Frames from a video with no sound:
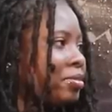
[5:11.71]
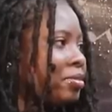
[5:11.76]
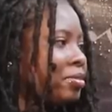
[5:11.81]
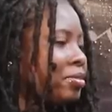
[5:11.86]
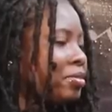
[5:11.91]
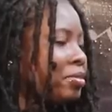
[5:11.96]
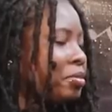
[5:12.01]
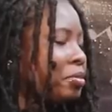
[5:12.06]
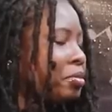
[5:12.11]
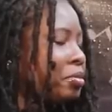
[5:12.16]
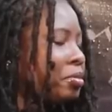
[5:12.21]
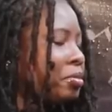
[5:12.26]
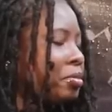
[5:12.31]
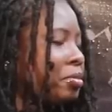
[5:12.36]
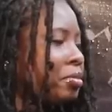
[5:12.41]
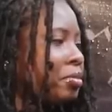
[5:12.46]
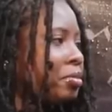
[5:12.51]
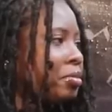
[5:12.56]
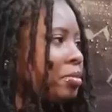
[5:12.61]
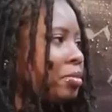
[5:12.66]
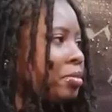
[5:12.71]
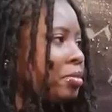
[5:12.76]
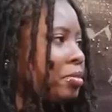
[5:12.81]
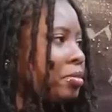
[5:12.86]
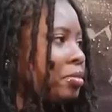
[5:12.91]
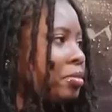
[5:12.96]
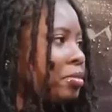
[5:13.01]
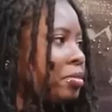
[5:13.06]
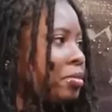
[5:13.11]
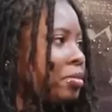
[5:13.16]

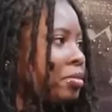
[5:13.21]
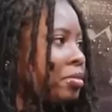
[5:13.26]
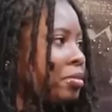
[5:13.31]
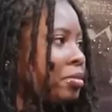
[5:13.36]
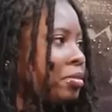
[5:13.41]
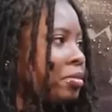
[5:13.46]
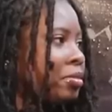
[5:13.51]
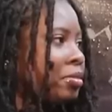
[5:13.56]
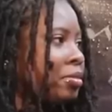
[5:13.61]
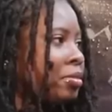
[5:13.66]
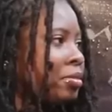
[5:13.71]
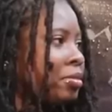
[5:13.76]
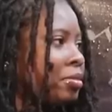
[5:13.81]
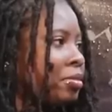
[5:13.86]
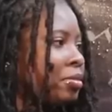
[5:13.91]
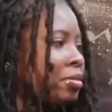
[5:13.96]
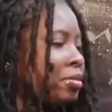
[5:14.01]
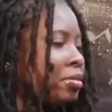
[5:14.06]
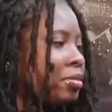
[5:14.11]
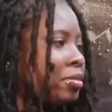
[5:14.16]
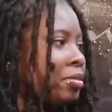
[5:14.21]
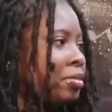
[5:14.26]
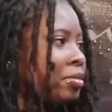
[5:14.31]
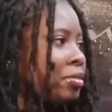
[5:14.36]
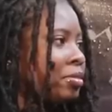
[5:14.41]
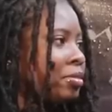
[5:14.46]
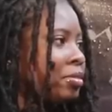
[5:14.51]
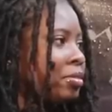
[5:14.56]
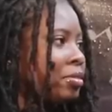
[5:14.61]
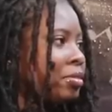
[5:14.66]

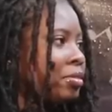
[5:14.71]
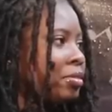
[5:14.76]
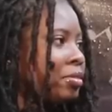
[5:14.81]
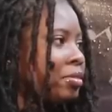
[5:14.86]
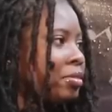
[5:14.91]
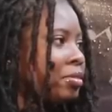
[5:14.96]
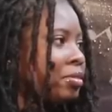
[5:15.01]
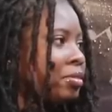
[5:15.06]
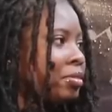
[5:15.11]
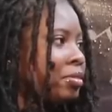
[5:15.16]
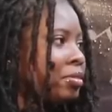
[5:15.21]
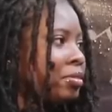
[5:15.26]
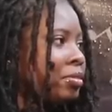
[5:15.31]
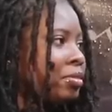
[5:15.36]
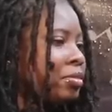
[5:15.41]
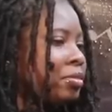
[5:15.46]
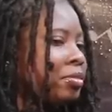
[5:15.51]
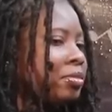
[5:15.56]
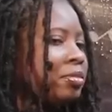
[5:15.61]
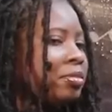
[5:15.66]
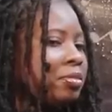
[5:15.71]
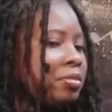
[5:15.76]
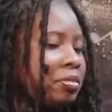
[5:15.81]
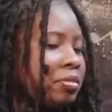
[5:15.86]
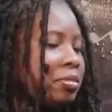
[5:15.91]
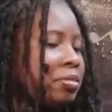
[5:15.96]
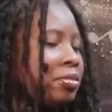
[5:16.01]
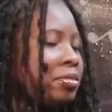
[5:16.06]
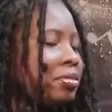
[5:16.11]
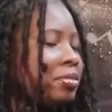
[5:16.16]

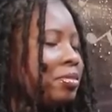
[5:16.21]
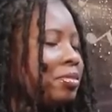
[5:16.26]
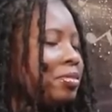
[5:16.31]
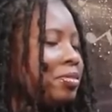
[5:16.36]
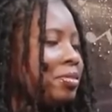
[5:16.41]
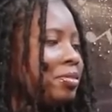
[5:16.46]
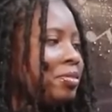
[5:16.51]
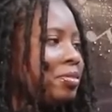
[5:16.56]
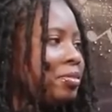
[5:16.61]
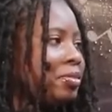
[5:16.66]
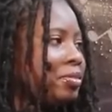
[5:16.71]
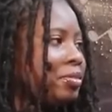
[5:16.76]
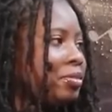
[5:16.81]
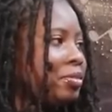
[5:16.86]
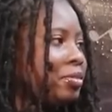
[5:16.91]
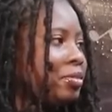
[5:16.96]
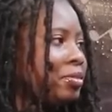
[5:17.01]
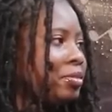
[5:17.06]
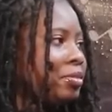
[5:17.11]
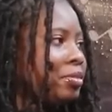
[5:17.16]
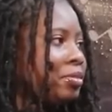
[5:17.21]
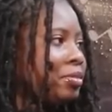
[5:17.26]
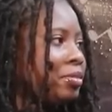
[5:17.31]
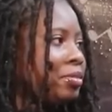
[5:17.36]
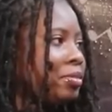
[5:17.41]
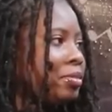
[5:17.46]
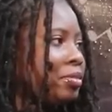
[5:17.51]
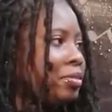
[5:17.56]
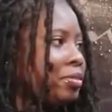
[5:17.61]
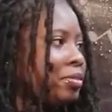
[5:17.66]

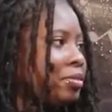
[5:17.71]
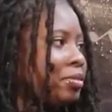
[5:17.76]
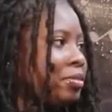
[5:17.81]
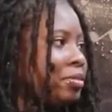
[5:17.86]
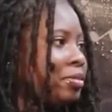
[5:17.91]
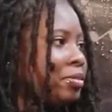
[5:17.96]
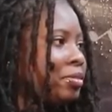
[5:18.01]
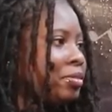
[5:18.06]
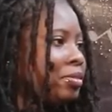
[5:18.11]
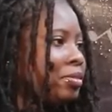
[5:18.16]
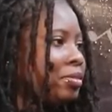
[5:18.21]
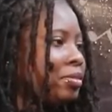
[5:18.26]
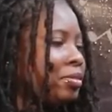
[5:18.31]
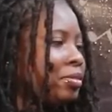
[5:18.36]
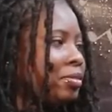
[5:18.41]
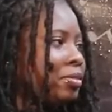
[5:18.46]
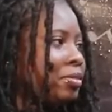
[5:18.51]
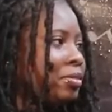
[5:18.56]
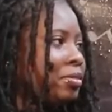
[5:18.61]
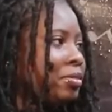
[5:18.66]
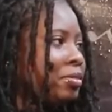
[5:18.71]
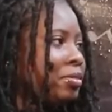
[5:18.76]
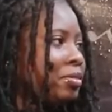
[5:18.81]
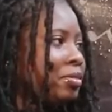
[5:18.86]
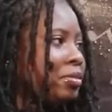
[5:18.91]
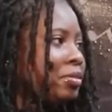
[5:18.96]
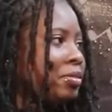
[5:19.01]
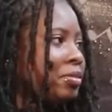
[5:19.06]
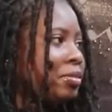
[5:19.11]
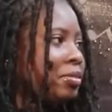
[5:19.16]

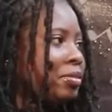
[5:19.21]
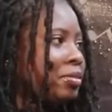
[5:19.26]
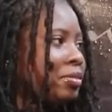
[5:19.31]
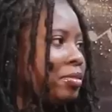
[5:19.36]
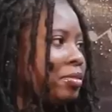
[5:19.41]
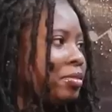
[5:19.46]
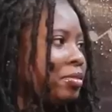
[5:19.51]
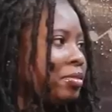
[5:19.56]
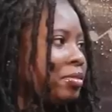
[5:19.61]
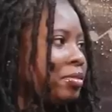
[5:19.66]
(not speaking)